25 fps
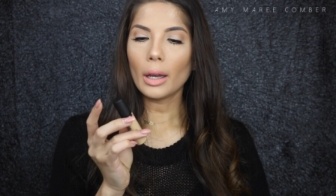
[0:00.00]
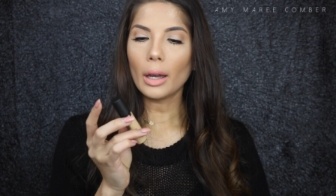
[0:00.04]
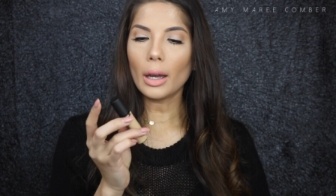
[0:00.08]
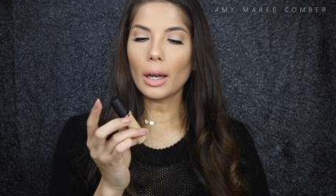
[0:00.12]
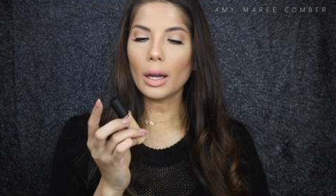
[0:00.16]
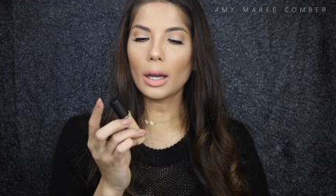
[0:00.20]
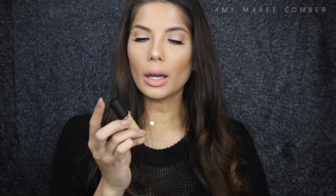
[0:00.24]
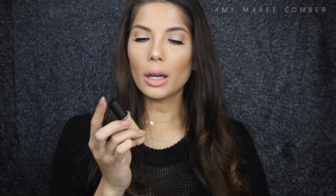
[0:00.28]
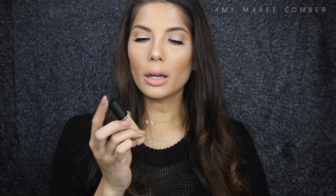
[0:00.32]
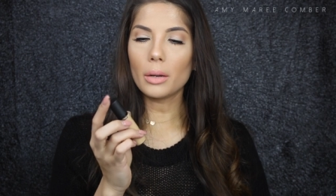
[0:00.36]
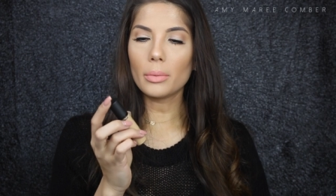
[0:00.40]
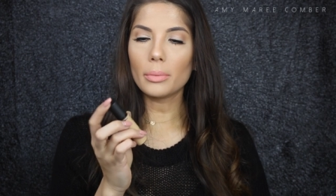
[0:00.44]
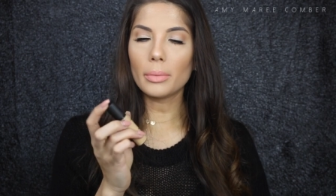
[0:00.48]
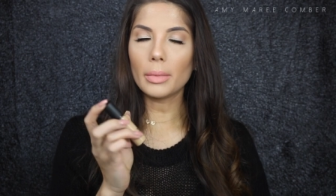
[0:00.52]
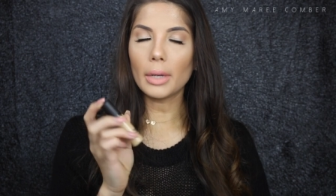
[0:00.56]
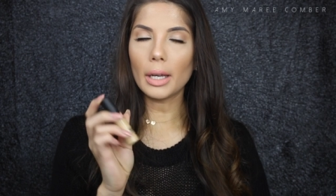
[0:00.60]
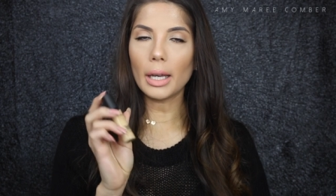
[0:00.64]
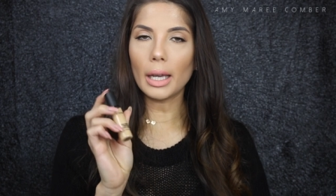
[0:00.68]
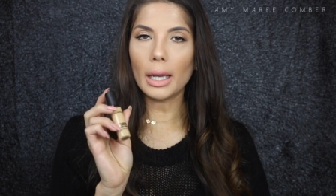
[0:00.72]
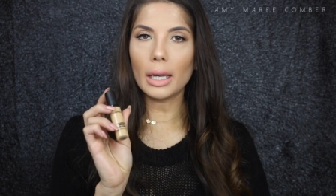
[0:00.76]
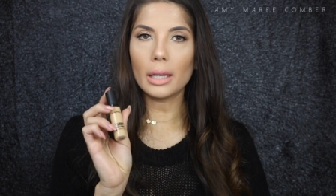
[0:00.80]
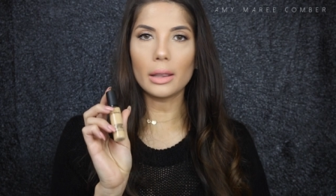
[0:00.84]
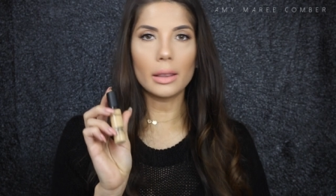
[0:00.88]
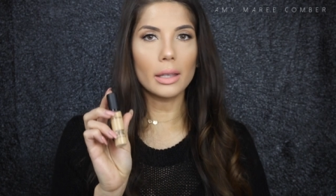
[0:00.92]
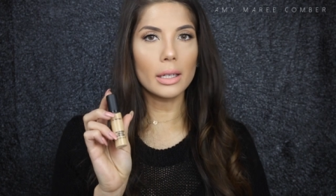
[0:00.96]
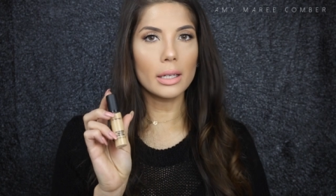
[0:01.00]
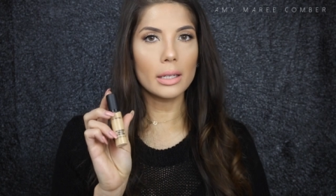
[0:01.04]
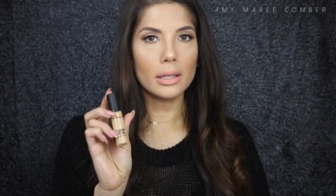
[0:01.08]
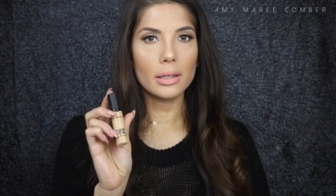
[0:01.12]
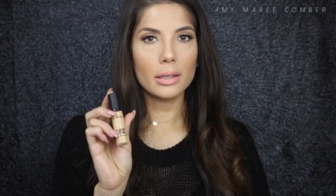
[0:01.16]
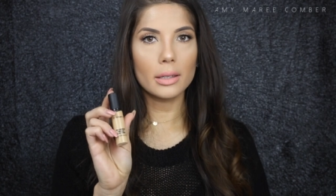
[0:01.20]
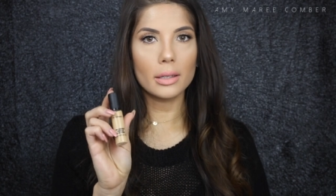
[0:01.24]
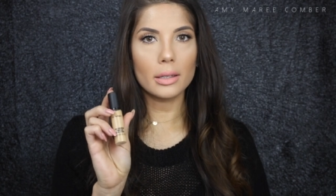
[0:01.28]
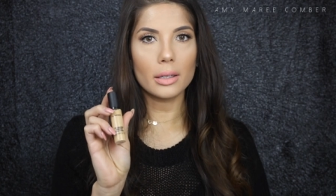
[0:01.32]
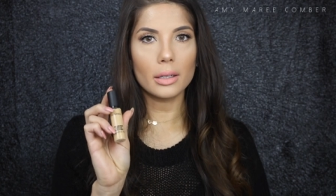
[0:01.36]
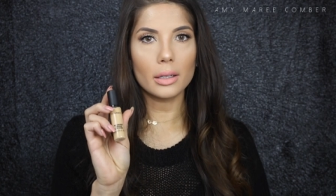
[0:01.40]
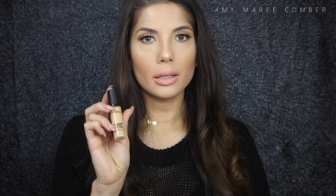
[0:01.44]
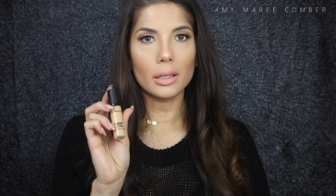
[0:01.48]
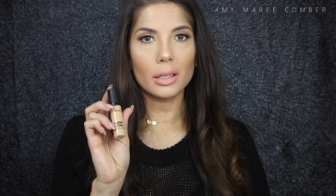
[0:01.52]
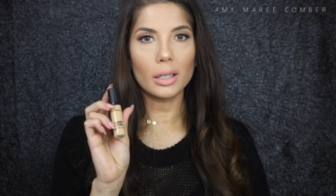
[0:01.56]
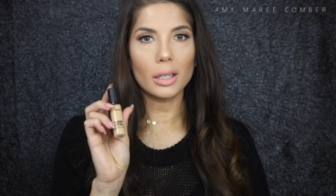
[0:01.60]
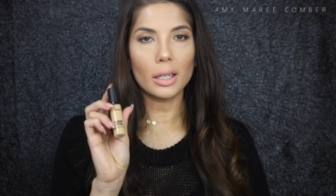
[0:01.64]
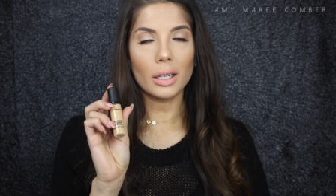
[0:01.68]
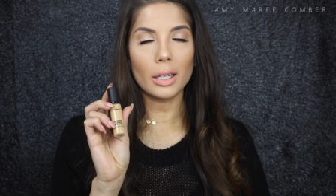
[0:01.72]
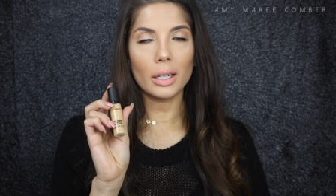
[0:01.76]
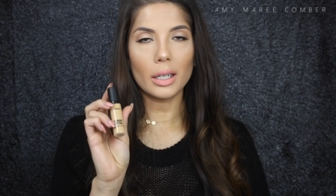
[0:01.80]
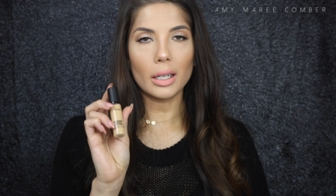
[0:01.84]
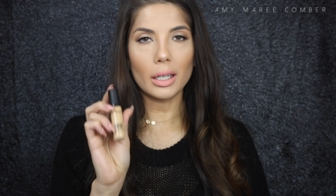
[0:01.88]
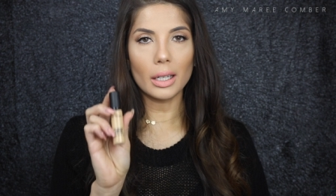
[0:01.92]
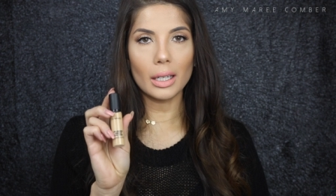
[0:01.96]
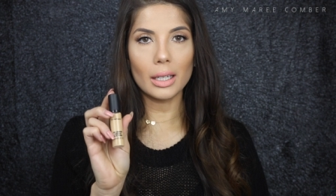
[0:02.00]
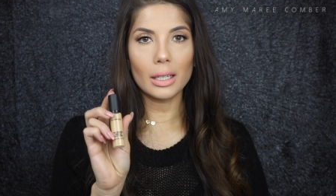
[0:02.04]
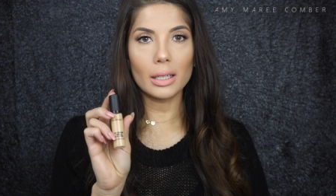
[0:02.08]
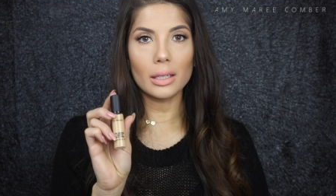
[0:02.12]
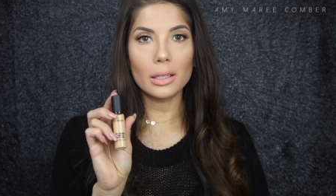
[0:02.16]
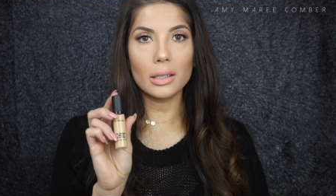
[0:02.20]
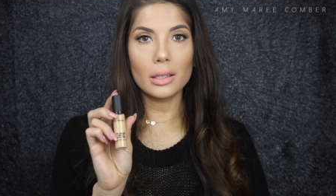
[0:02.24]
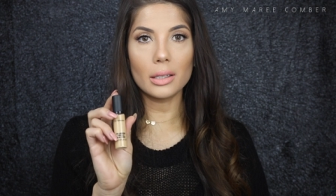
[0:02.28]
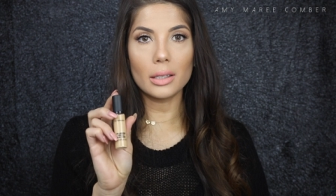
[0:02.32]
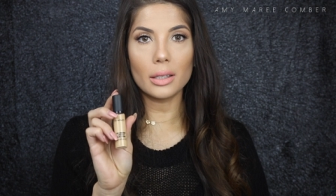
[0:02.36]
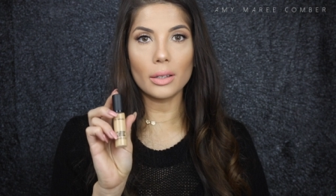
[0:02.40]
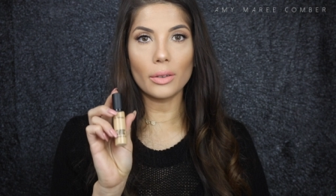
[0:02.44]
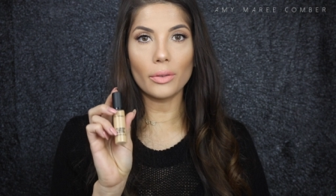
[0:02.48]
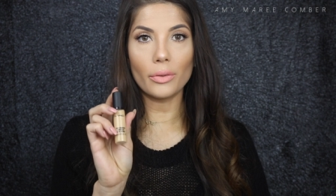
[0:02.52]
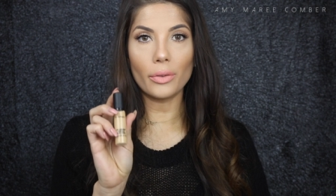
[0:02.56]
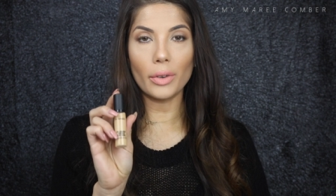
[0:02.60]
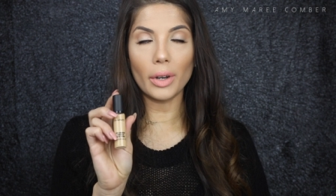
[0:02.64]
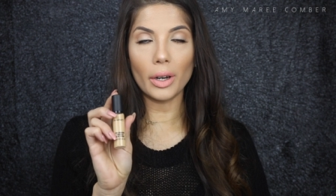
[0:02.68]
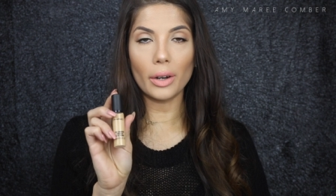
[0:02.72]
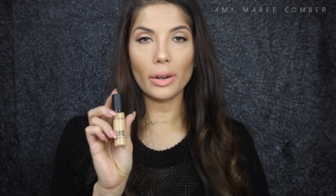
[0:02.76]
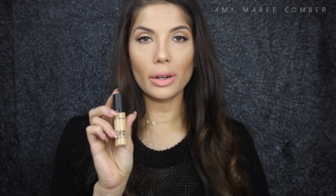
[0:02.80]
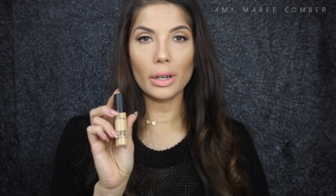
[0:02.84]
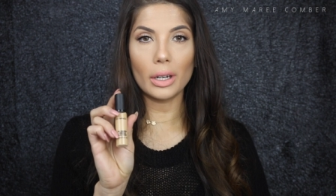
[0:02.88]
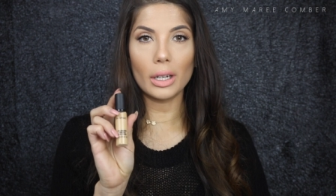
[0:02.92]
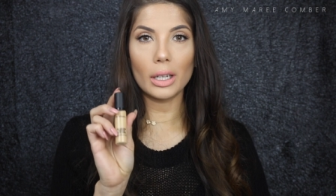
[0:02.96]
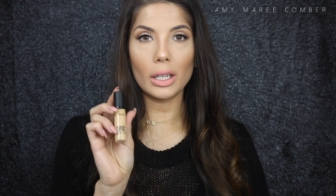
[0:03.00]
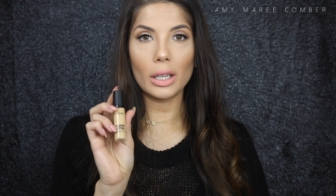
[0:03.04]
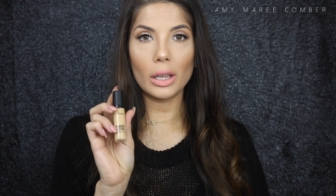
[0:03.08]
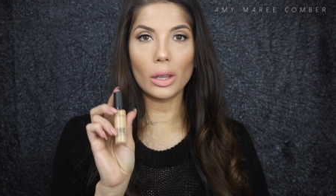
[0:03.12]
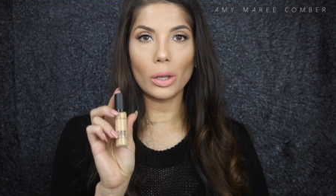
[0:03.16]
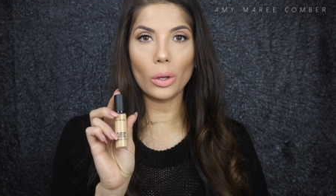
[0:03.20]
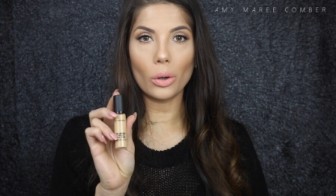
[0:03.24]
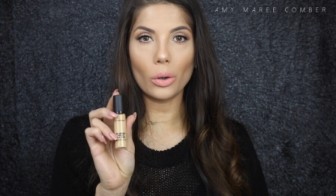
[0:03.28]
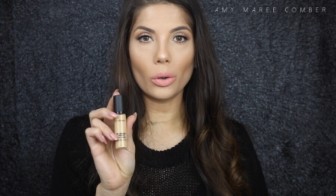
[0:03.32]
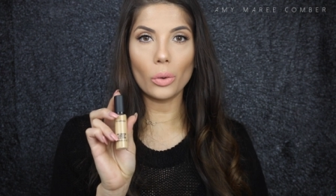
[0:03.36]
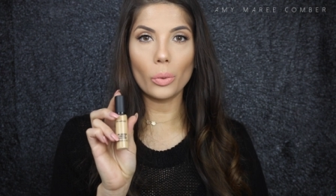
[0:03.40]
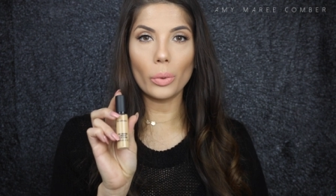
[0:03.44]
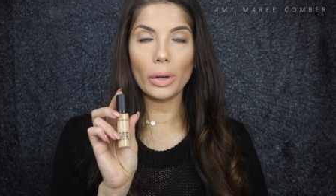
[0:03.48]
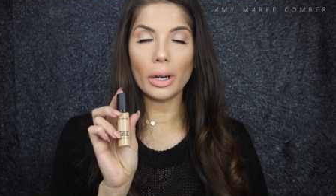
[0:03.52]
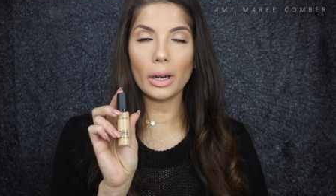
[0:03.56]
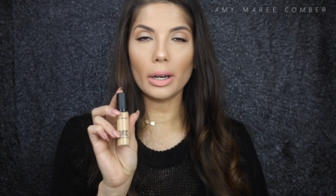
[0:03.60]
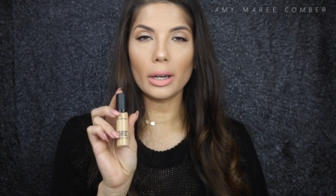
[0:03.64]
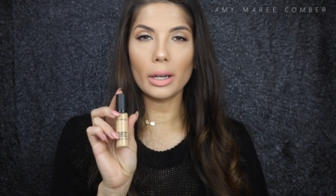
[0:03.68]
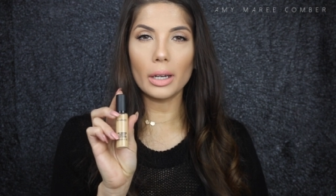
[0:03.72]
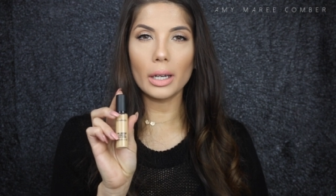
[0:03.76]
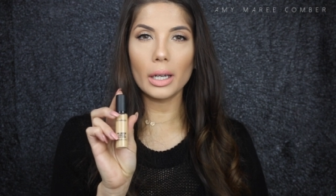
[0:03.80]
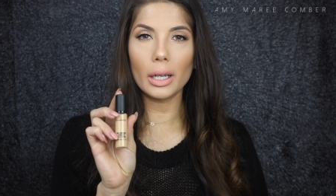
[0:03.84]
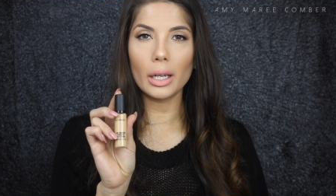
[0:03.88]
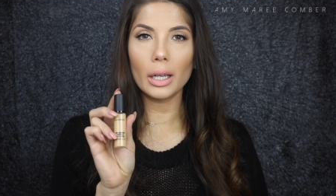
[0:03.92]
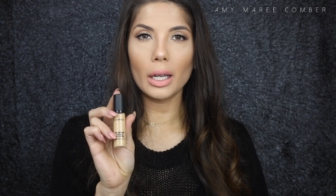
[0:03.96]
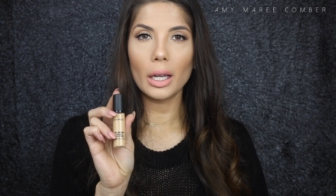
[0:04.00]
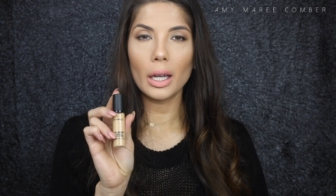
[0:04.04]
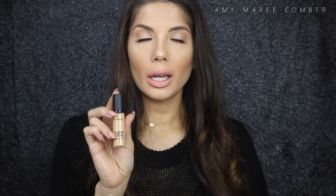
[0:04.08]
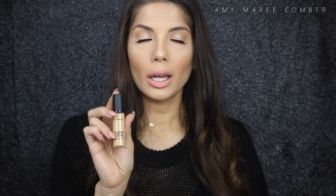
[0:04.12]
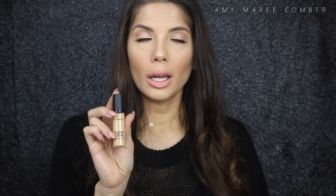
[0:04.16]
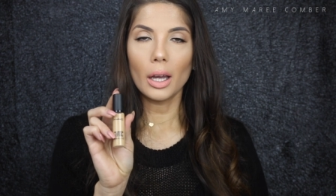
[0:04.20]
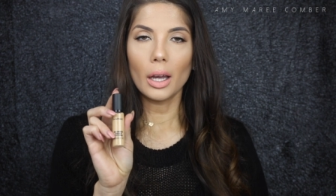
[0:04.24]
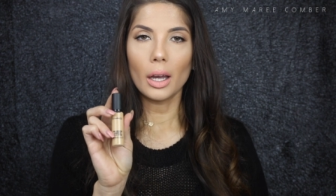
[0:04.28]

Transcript: And this is very long wearing.